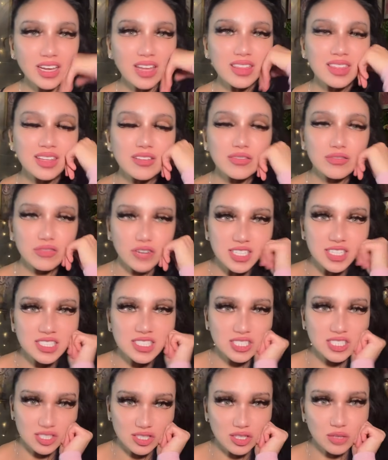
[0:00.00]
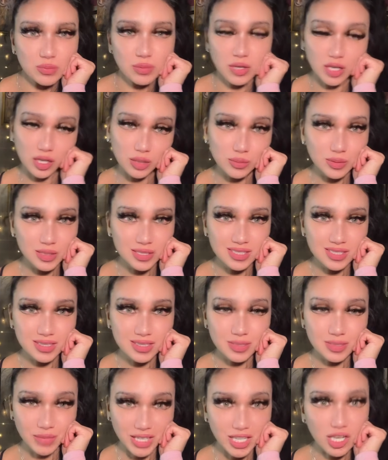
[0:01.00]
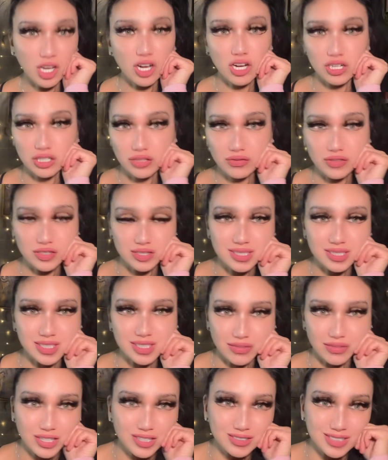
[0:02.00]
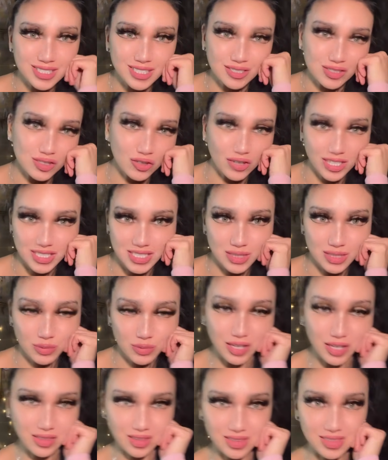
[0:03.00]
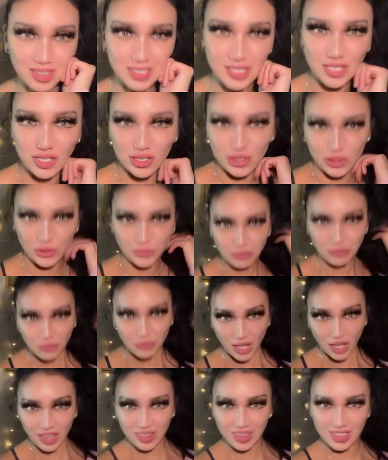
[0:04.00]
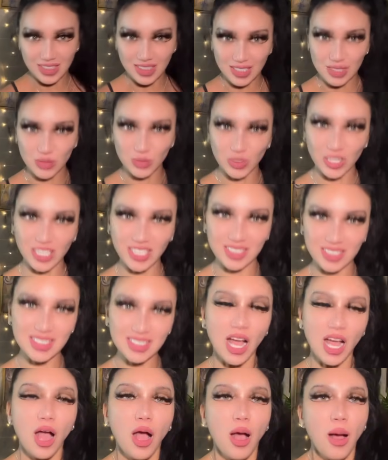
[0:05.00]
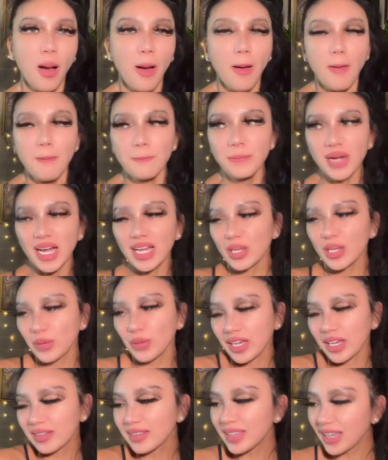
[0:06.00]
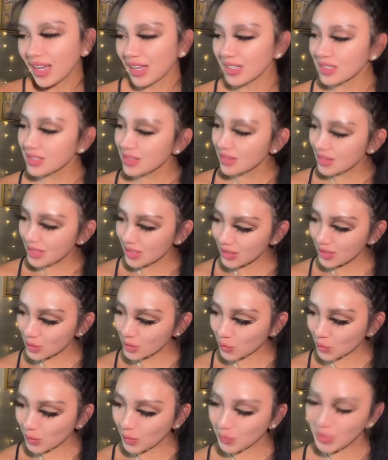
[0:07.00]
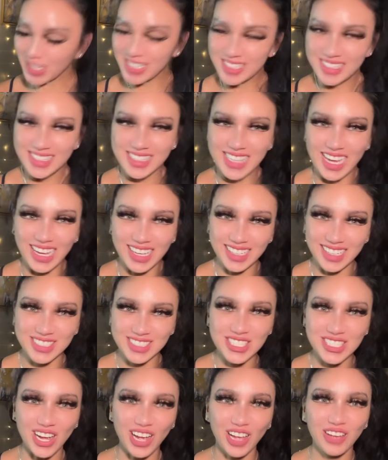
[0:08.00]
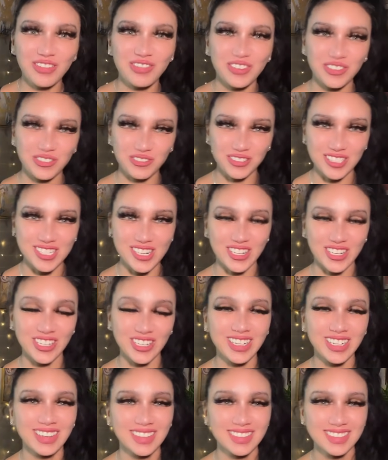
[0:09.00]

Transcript: I think Verizon does it on purpose to make it harder for you to leave. I know it sounds crazy, but I think that's true. I think that's what it is. But anyway, yeah, so this will be my second iPhone return.